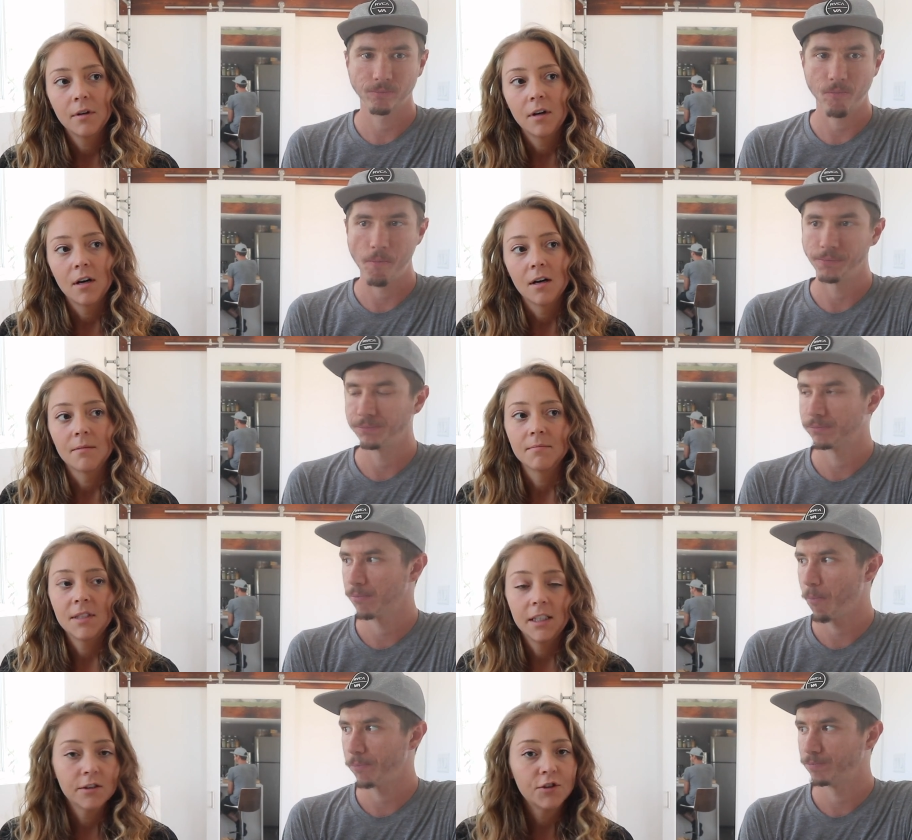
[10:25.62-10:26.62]

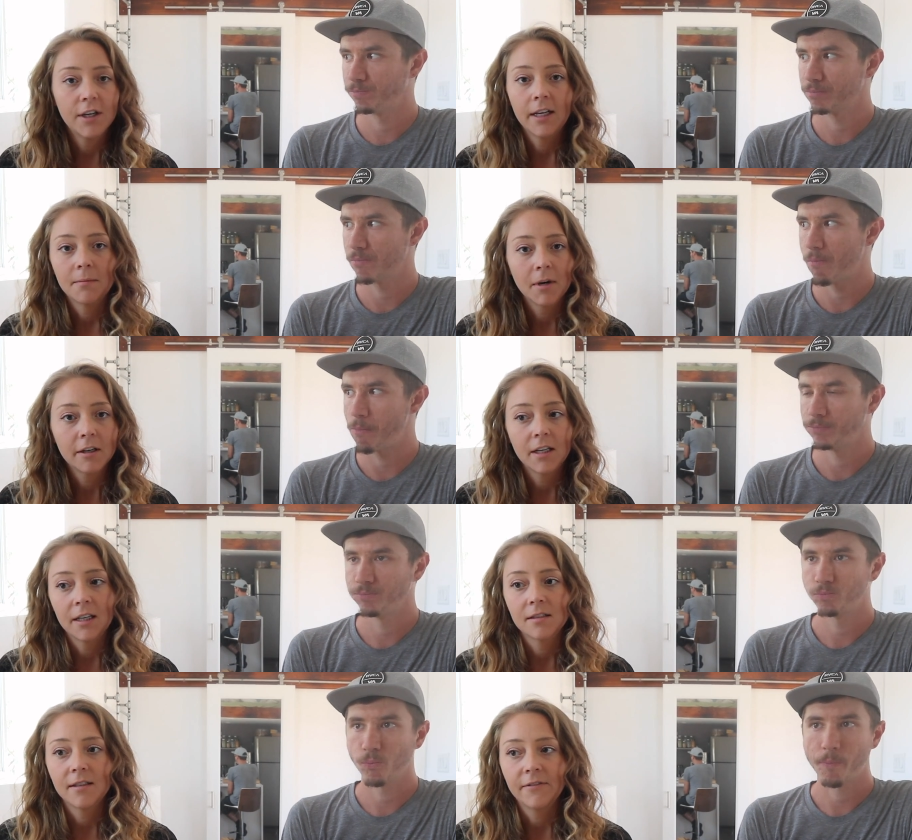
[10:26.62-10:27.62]
Speaker 1: um, sales training and
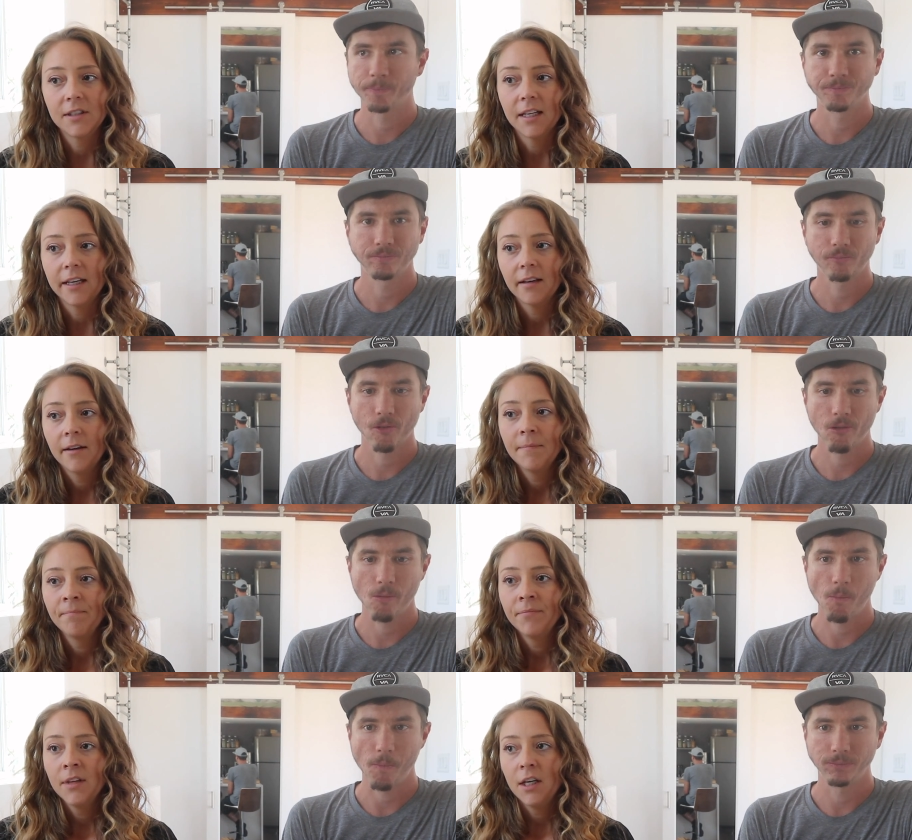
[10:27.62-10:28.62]
marketing and stuff it's like
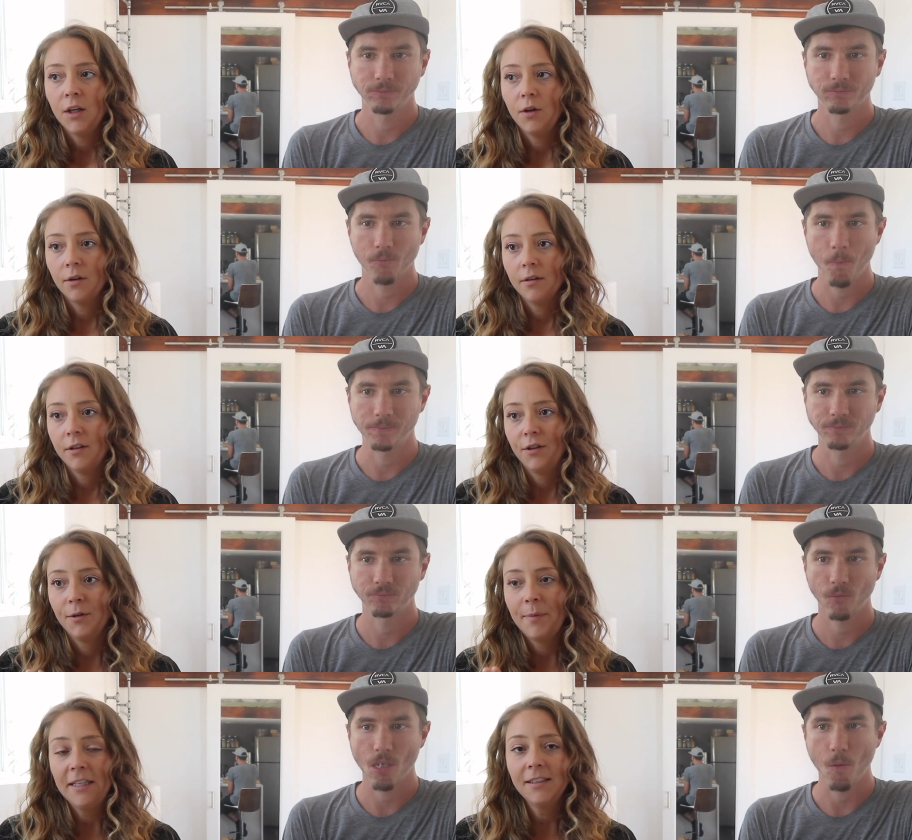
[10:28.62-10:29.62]

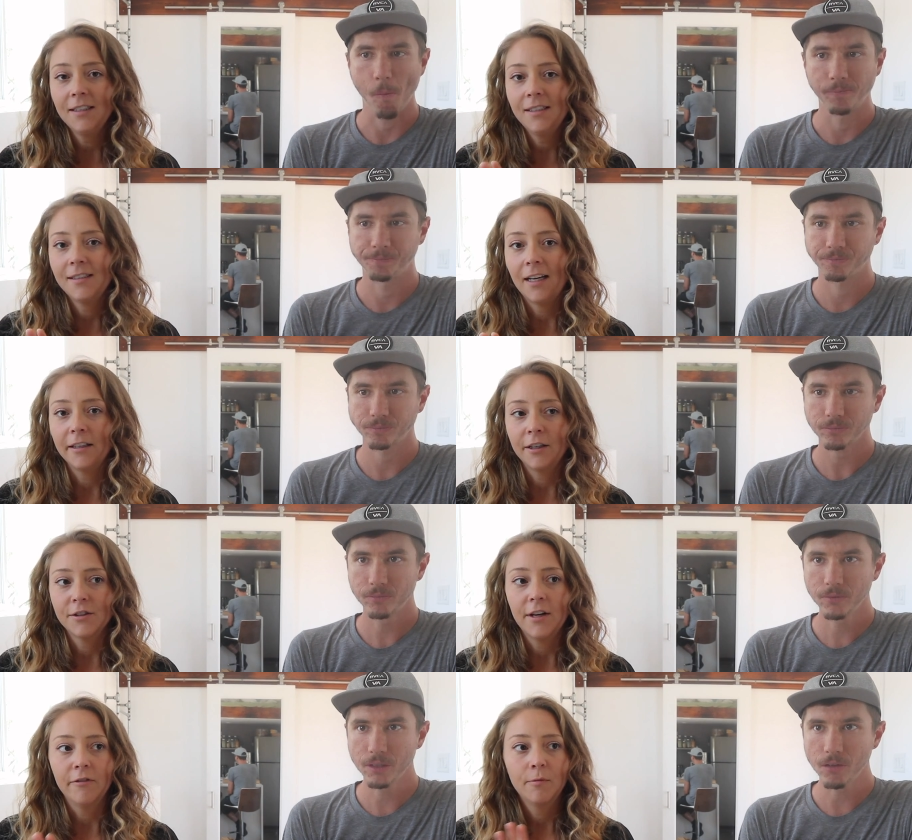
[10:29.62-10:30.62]
you're basically selling
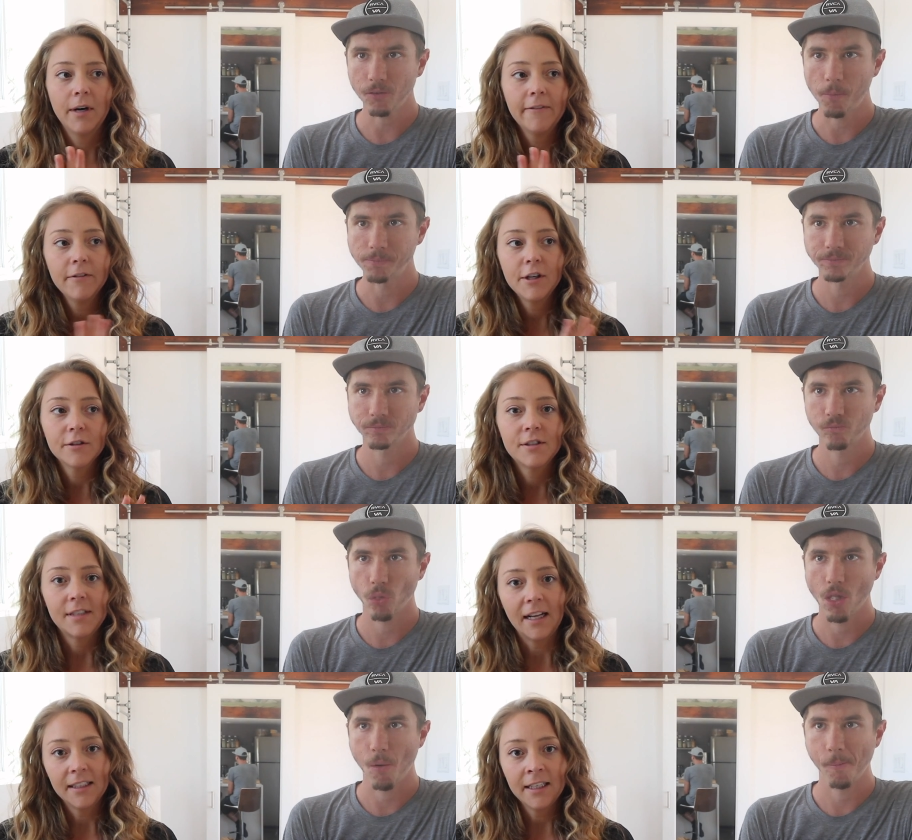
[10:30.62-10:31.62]
yourself whatever you're
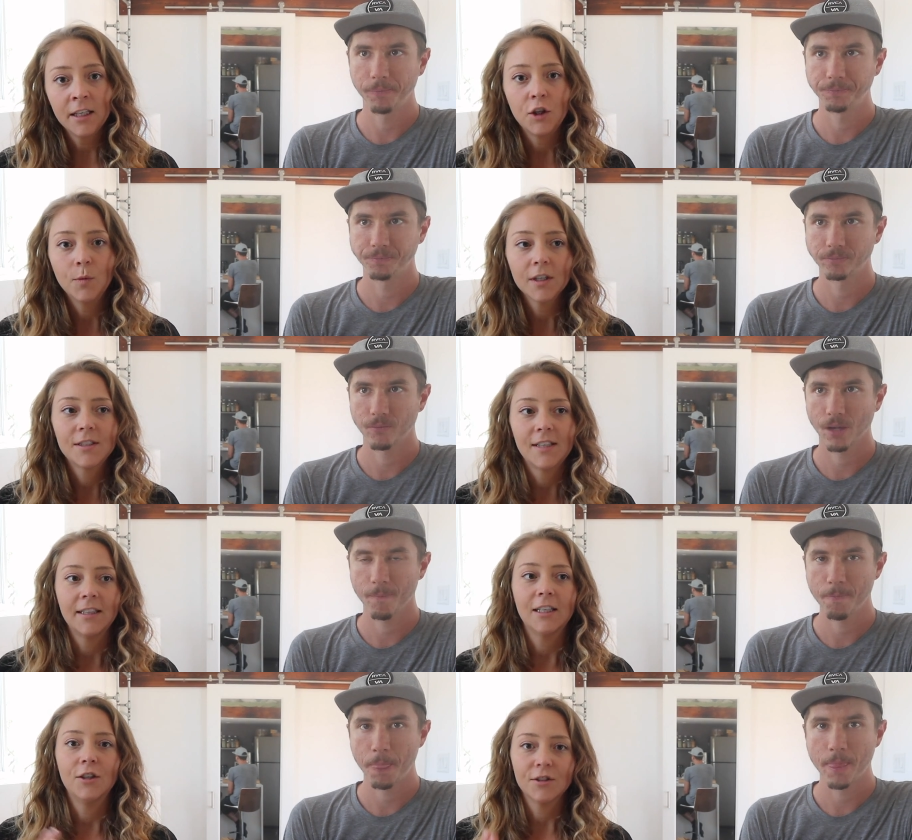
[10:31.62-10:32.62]
selling you are
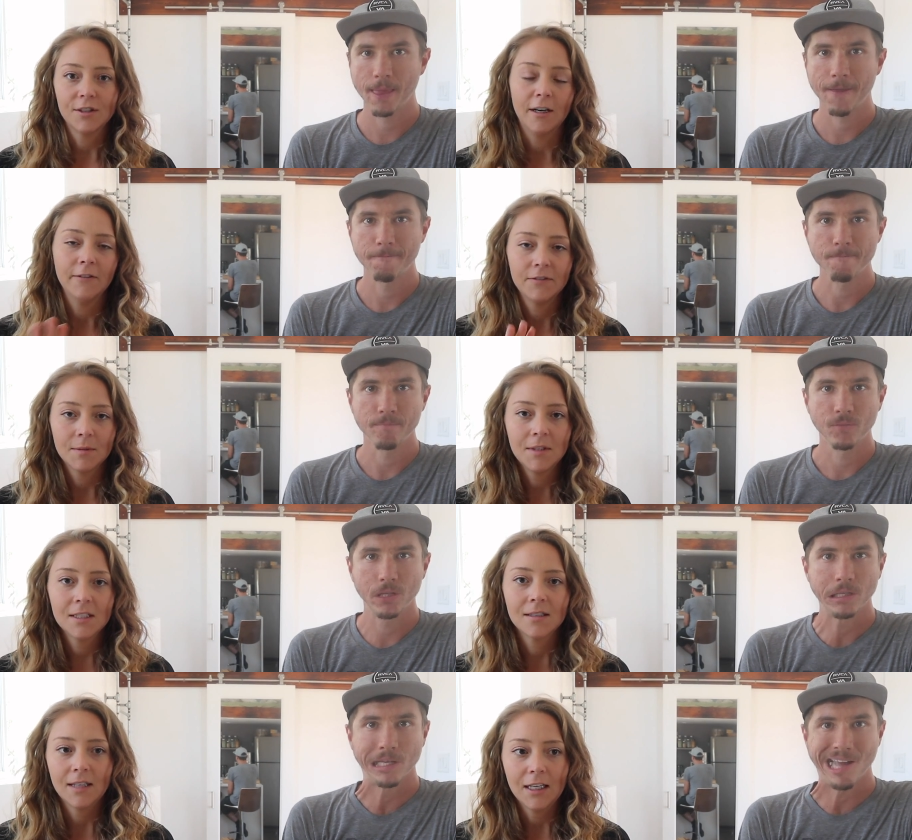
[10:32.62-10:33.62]
selling yourself if
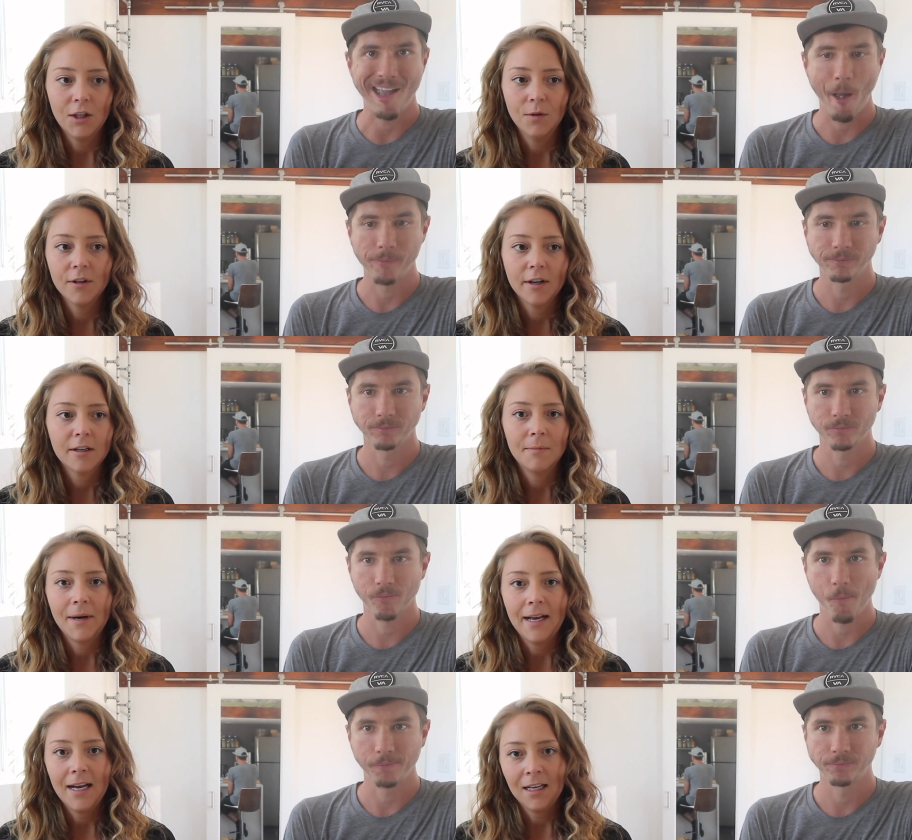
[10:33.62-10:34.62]
somebody doesn't like you they're not going
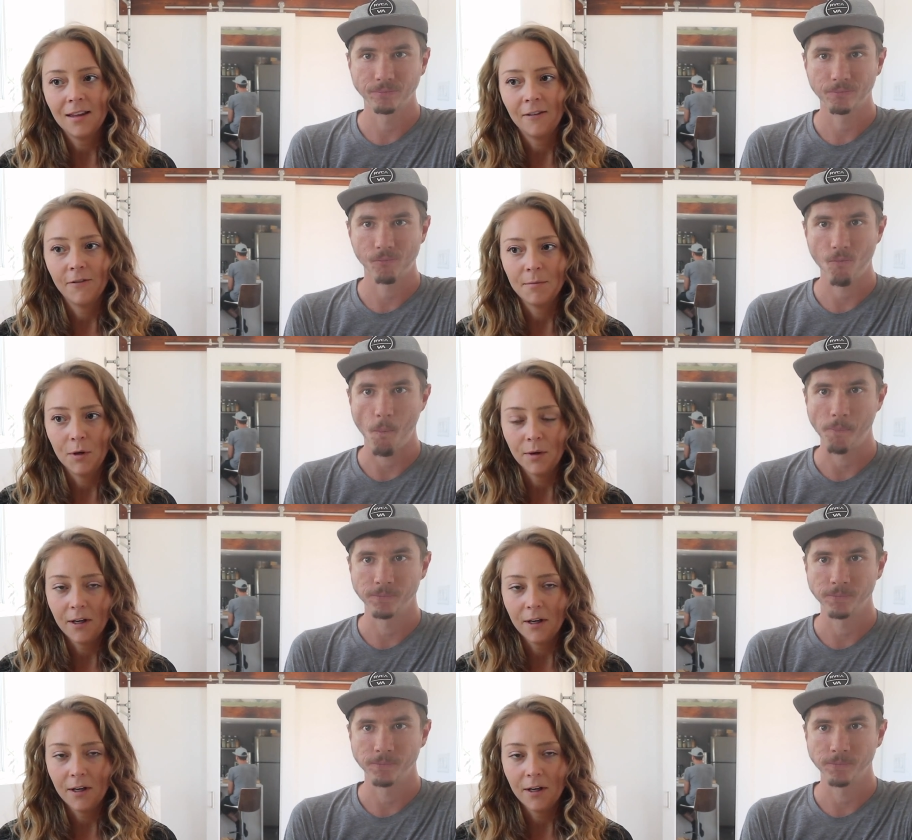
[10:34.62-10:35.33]
to buy anything from you